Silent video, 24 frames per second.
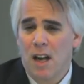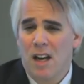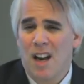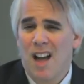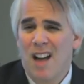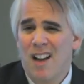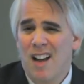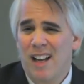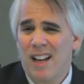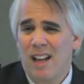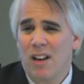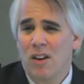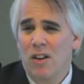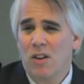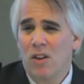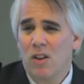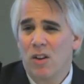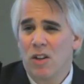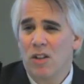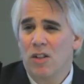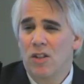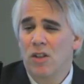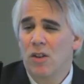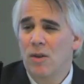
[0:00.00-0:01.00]
Not like
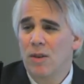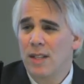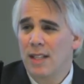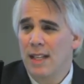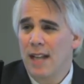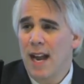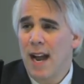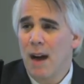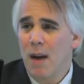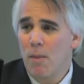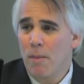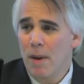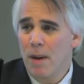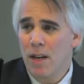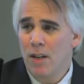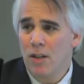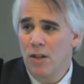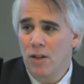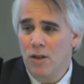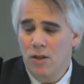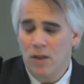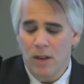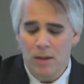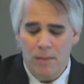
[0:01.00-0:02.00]
interleukin-2, it's an
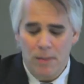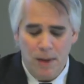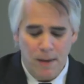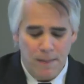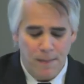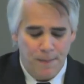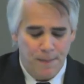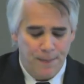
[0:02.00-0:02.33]
outpatient treatment.